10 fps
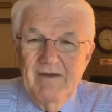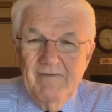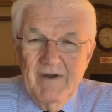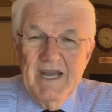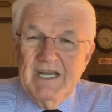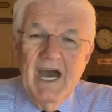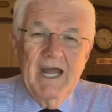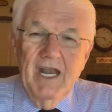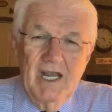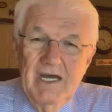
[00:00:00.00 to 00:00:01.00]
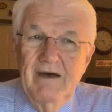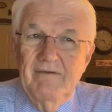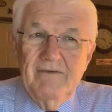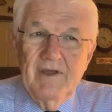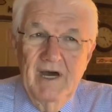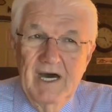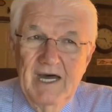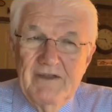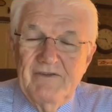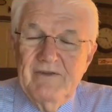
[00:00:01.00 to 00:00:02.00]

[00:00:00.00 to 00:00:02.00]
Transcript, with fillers: Friend, God loves us,